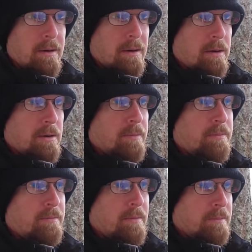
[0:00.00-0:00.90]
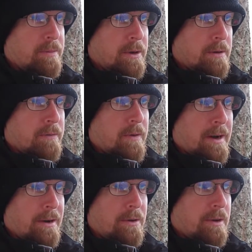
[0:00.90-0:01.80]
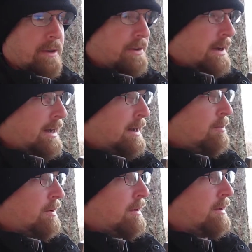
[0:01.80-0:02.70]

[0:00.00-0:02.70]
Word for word: all beautiful out all the time and